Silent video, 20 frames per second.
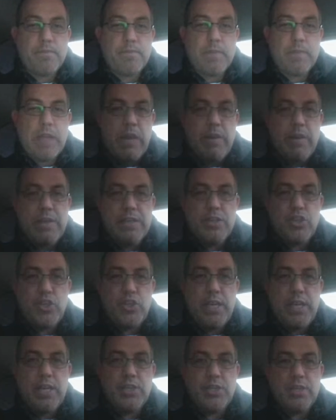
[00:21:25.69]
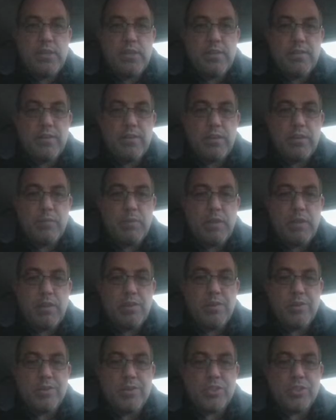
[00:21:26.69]
Now, I didn't change anything in my
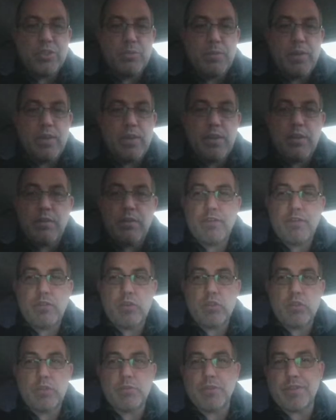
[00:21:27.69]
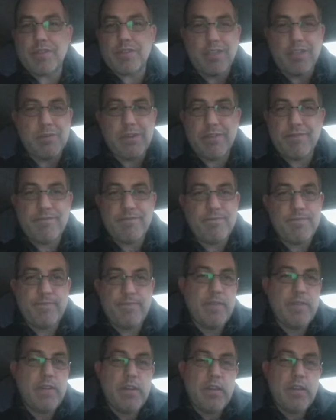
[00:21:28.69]
logger, so my airfield trims are still going to be
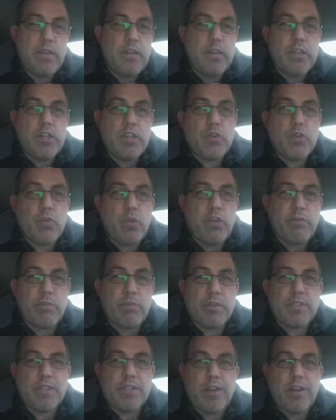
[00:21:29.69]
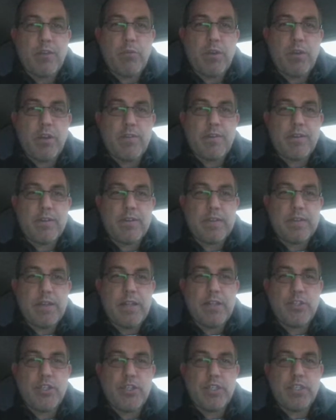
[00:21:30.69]
12% or whatever. I
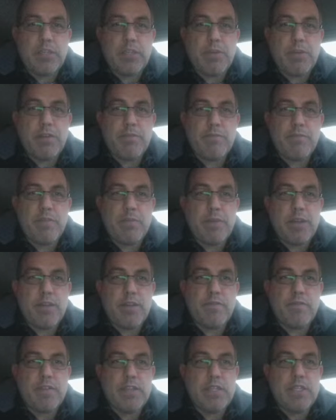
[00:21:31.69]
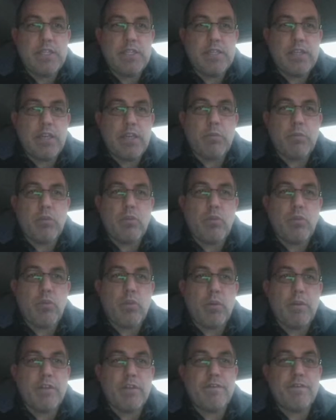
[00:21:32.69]
didn't change anything in my VE table or
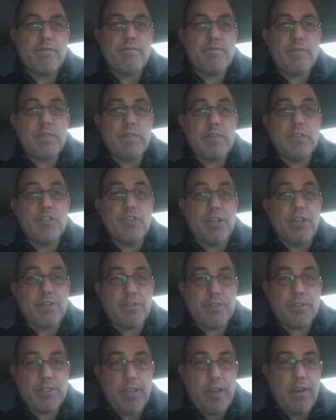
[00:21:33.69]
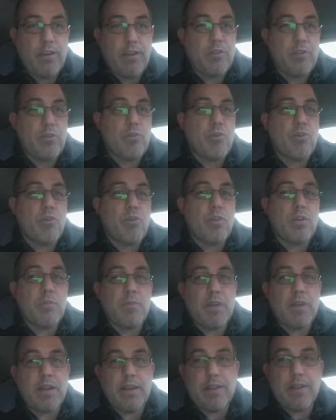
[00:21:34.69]
my injector scale or
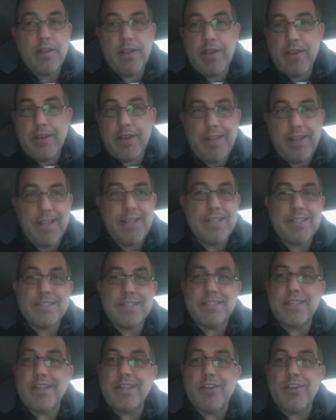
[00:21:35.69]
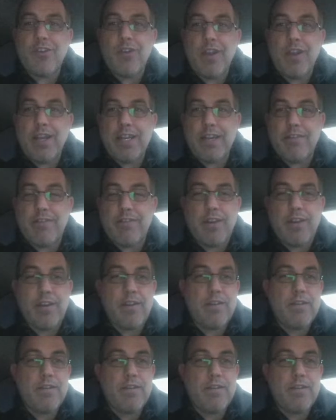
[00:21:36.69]
my latency or any of that.